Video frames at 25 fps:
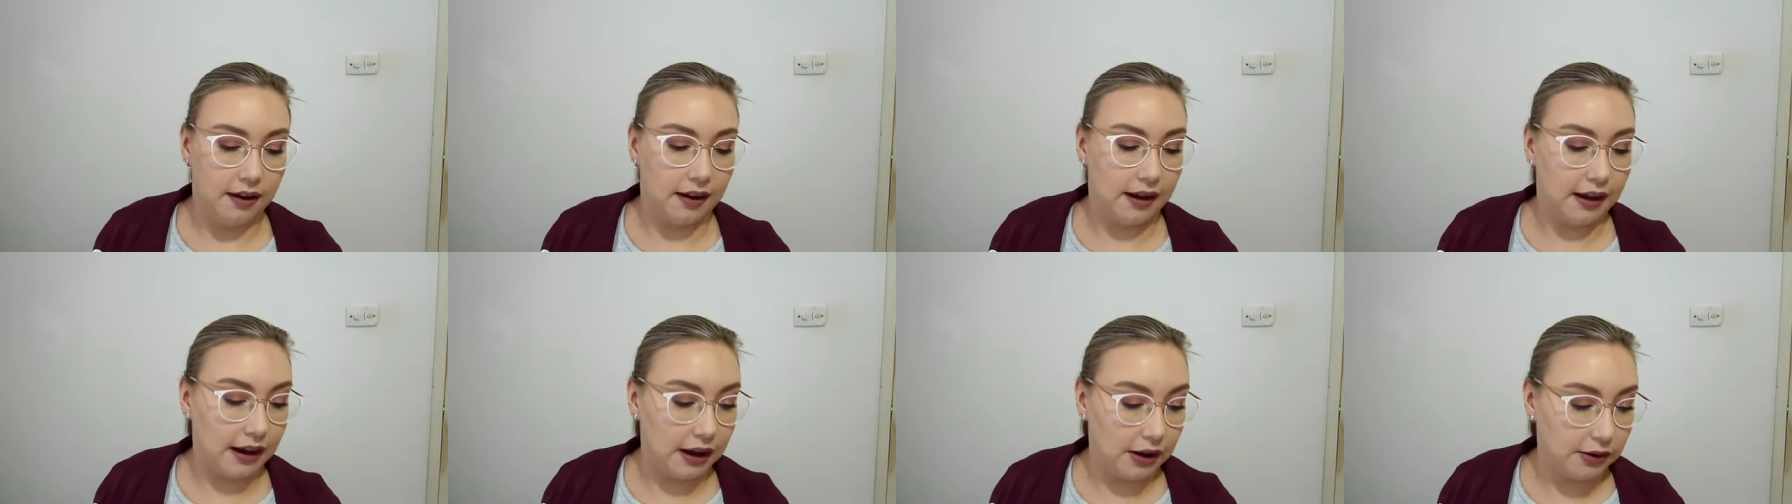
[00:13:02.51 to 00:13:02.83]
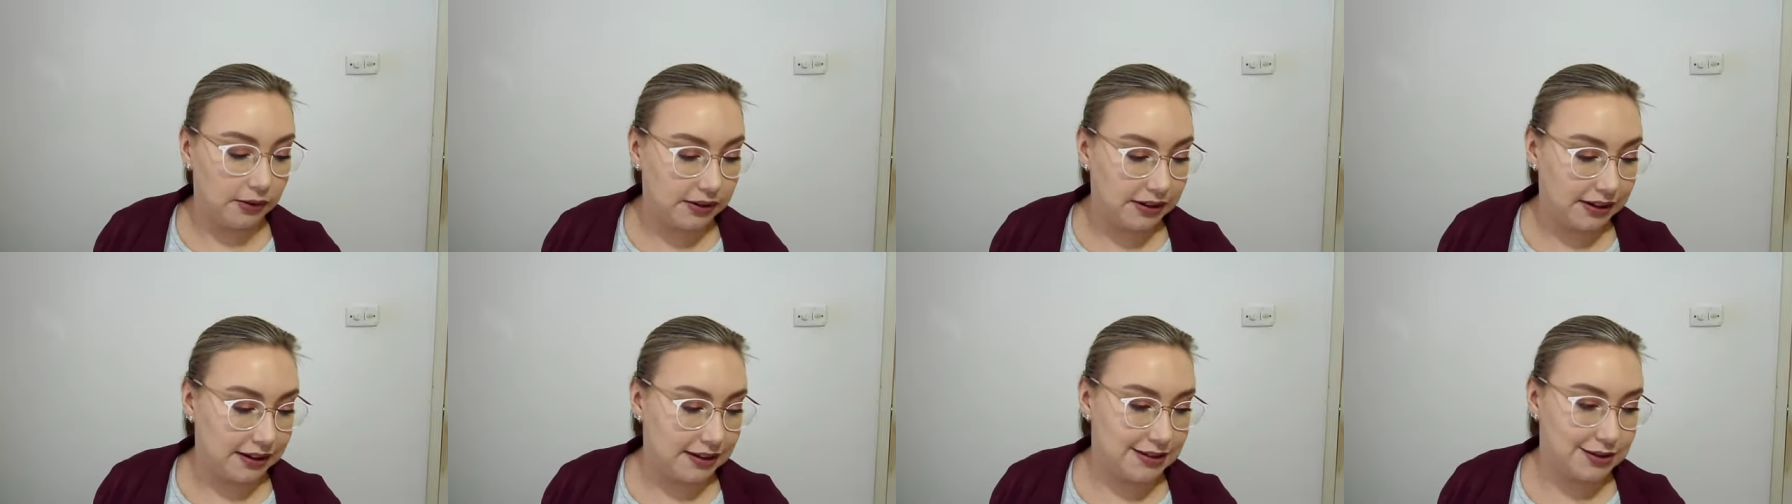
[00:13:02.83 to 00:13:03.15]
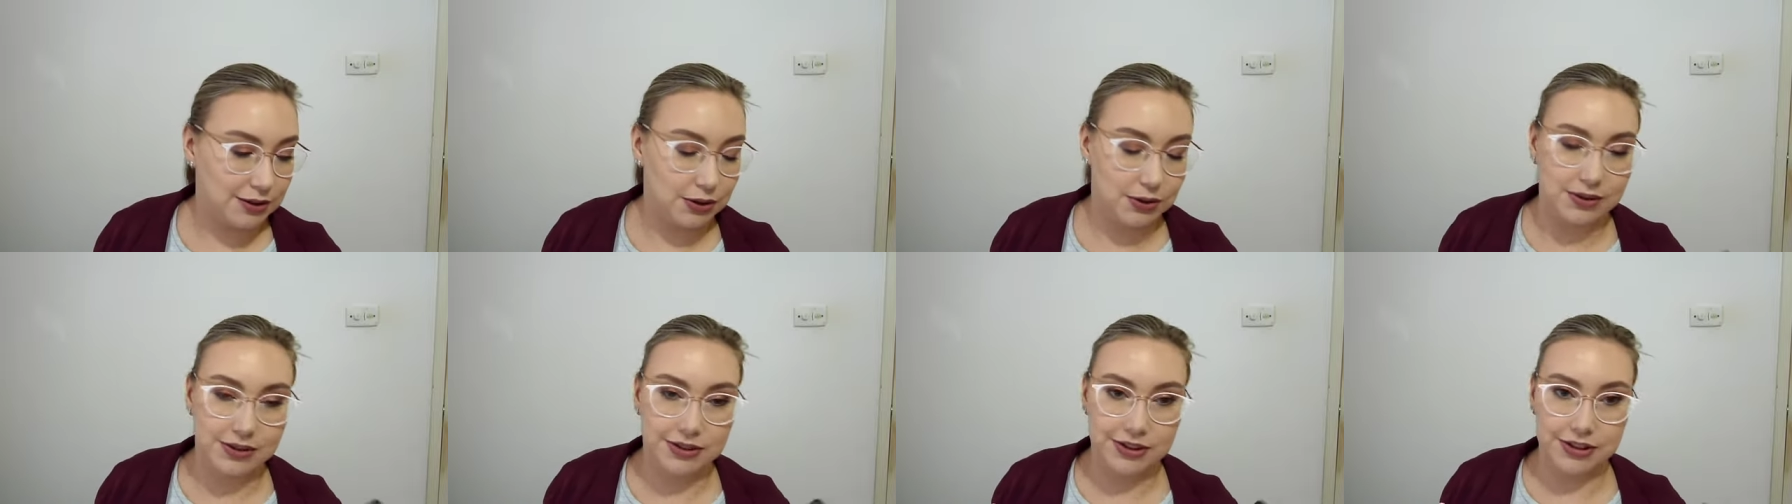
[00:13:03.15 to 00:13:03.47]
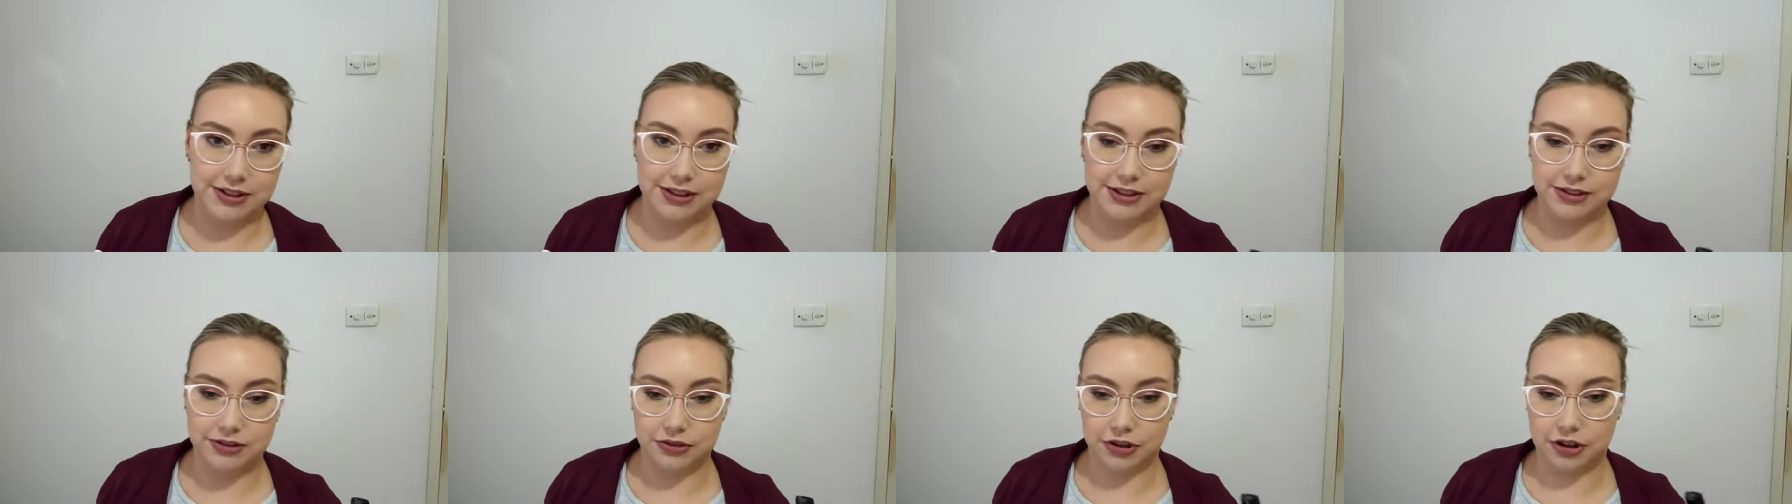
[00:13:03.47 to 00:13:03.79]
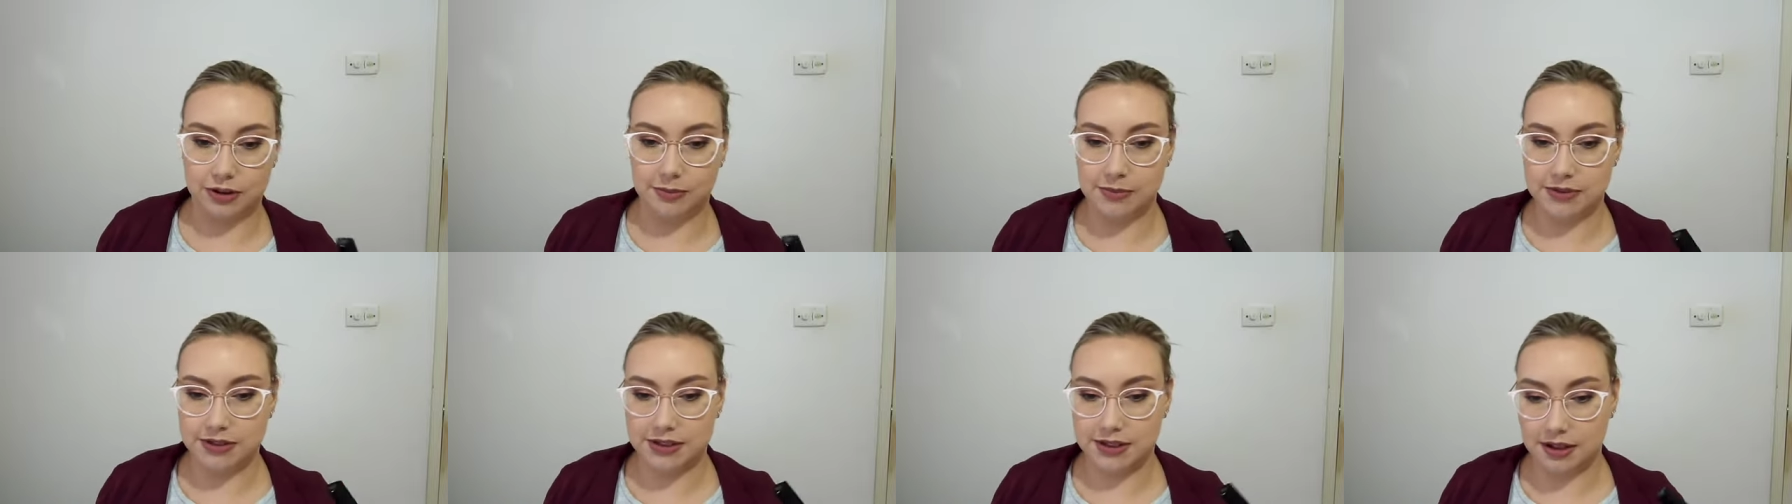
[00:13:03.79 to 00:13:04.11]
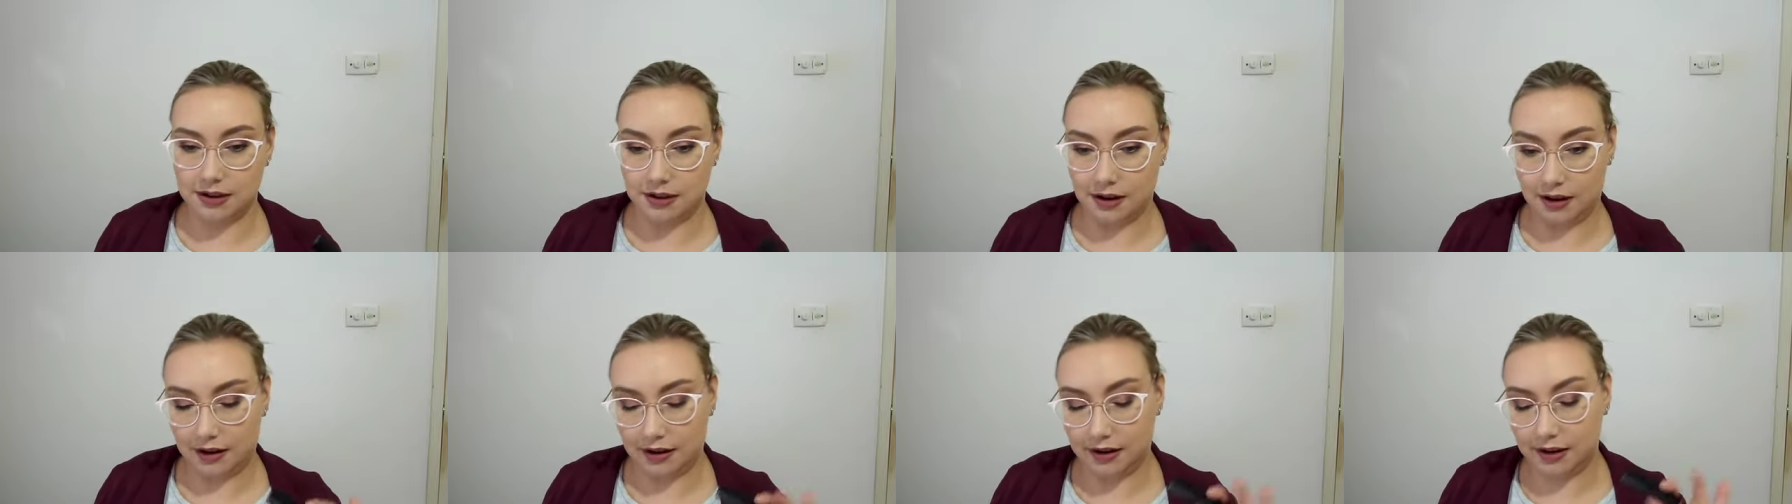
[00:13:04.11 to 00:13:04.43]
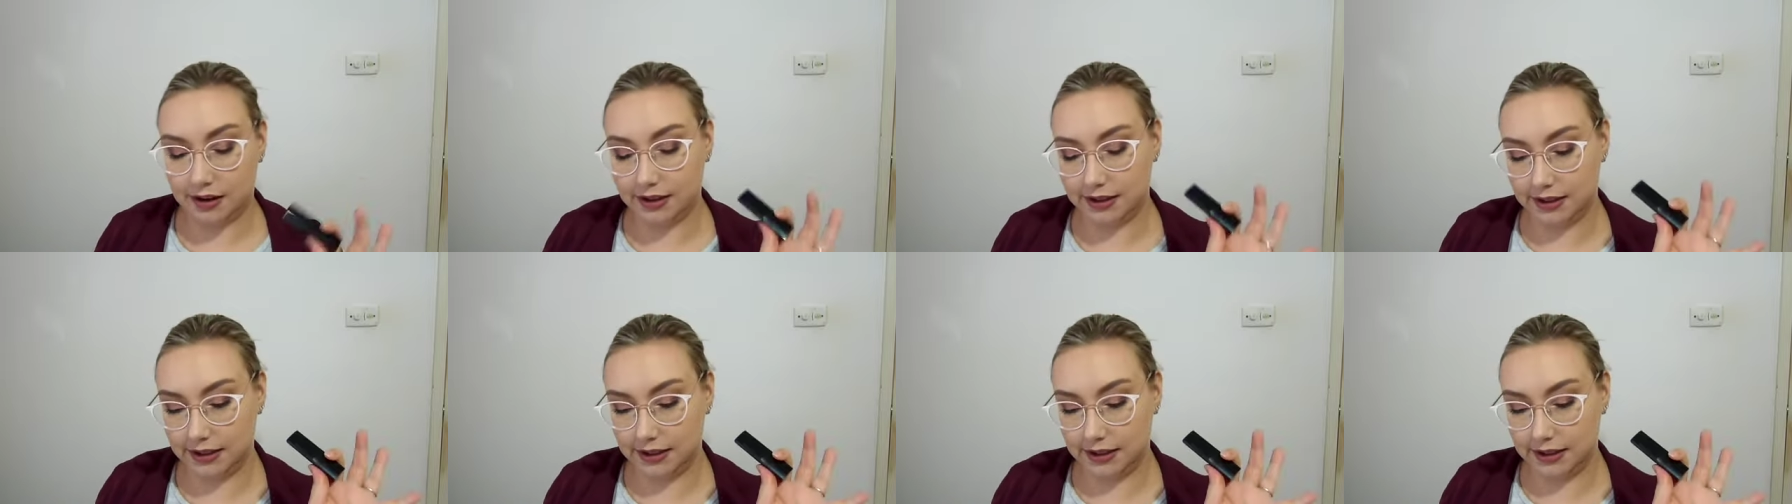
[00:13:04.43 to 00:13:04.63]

Hourglass Caution Extreme Mascara